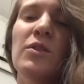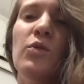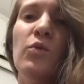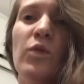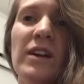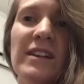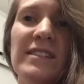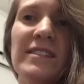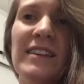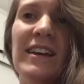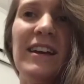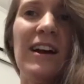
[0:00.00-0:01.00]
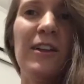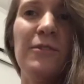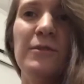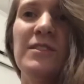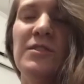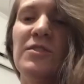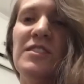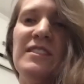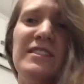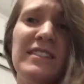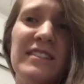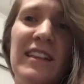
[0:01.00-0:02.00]
works at a health food store, she
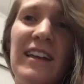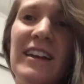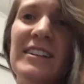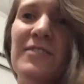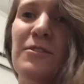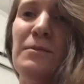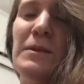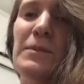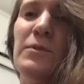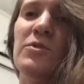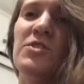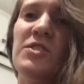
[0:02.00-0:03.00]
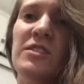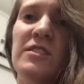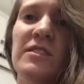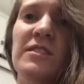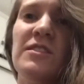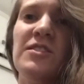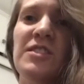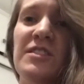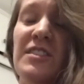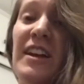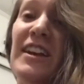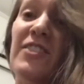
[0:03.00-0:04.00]
sees a lot of different people, she's
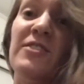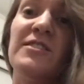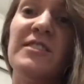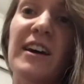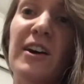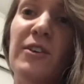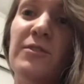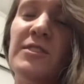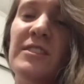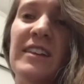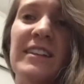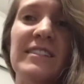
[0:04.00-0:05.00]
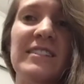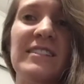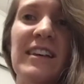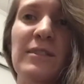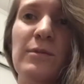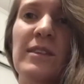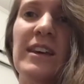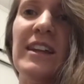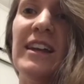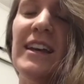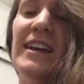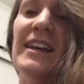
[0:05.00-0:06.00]
she's done it herself, she's had success with
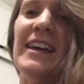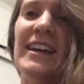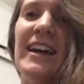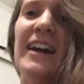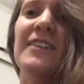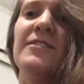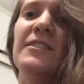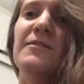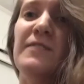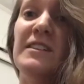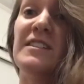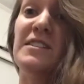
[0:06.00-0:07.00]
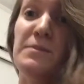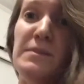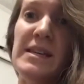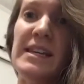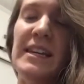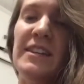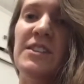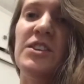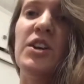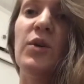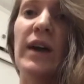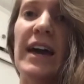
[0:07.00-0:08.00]
it, it kind of convinced me to
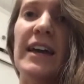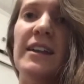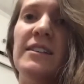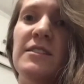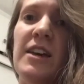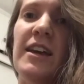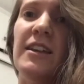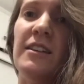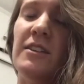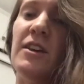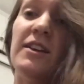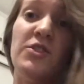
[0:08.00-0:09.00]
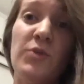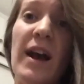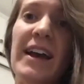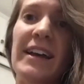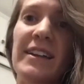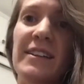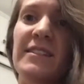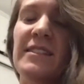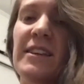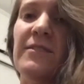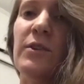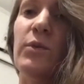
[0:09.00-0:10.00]
go ahead and and and try it and
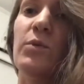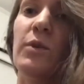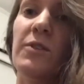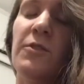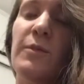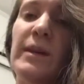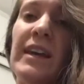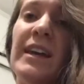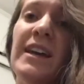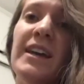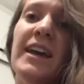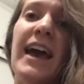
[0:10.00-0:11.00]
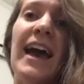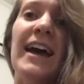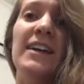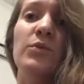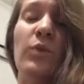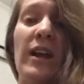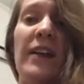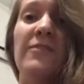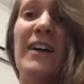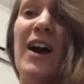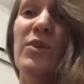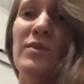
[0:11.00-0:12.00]
see if it would work for me. And what I
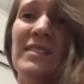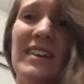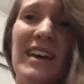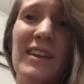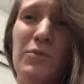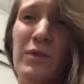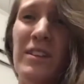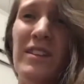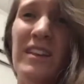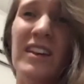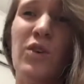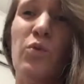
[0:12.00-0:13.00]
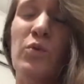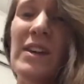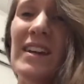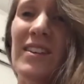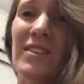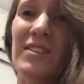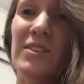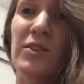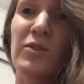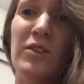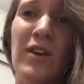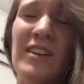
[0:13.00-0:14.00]
found was that in within like a week or two,
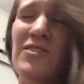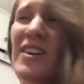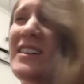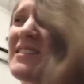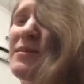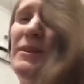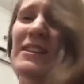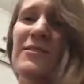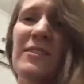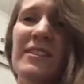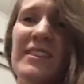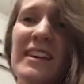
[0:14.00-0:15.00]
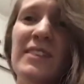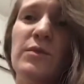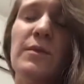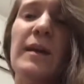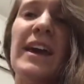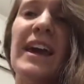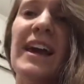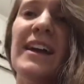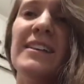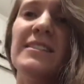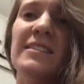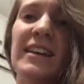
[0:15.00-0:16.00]
you know, I tried so many different things with my
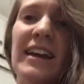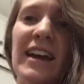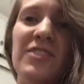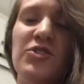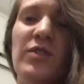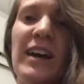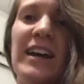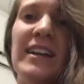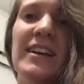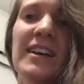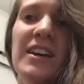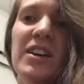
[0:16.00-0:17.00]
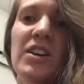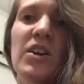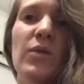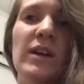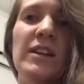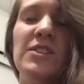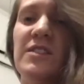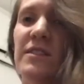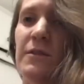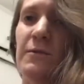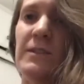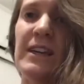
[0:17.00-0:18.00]
hands. Like I tried going
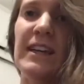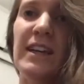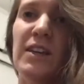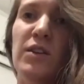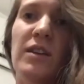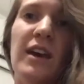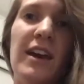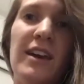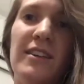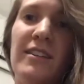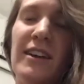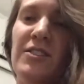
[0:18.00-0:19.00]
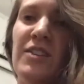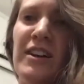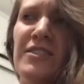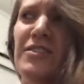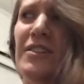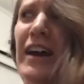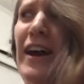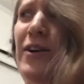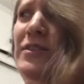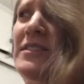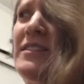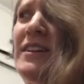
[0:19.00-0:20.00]
just vegan, and I, I took
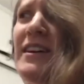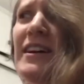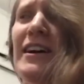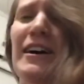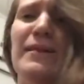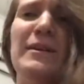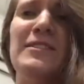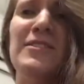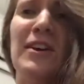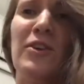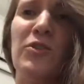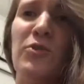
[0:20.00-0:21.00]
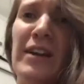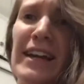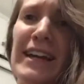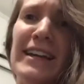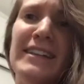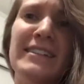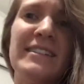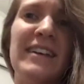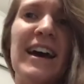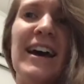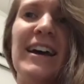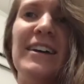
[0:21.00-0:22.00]
out um, I took out grains.
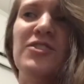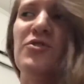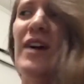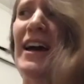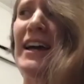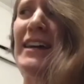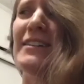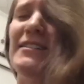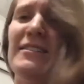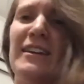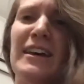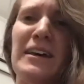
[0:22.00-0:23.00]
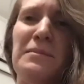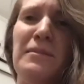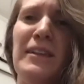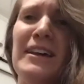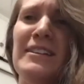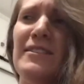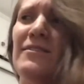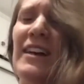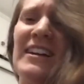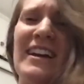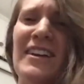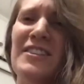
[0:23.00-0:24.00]
I tried like a blend of
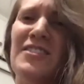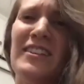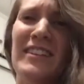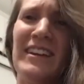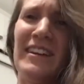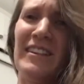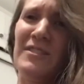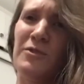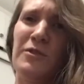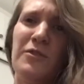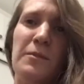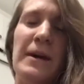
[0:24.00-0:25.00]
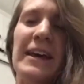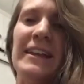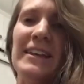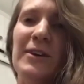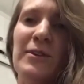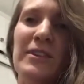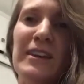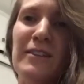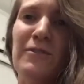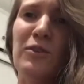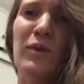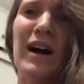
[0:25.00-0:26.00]
I kind of tried like a sort of a paleo thing
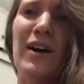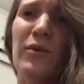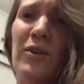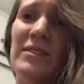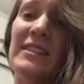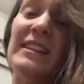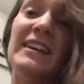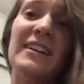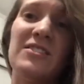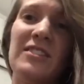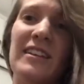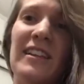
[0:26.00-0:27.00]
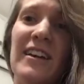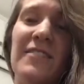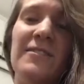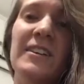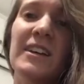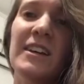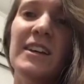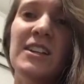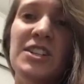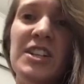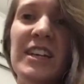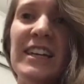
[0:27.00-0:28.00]
for a while, where I was eating actually a lot of
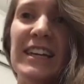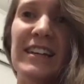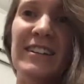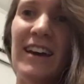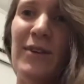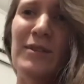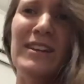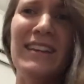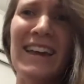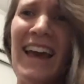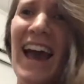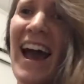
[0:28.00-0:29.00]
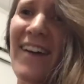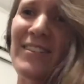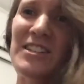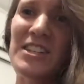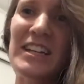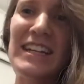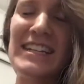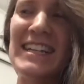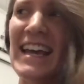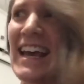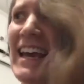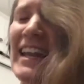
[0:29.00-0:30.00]
chicken. I would eat like half a chicken a
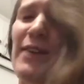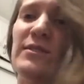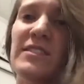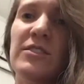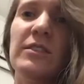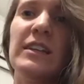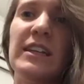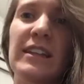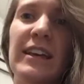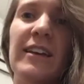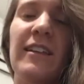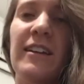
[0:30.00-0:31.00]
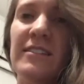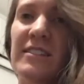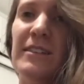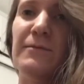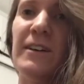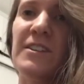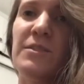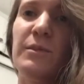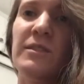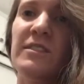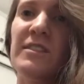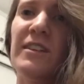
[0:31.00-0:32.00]
day, and I was still eating like a lot of steamed
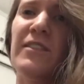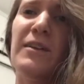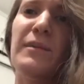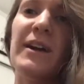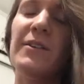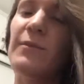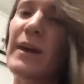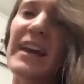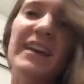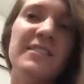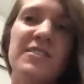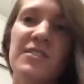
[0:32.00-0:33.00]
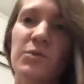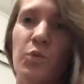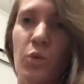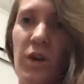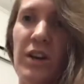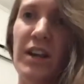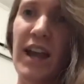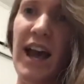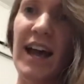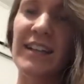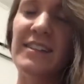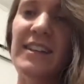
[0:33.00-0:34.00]
vegetables and stuff, and my, my hands just were
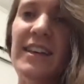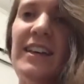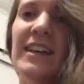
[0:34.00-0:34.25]
not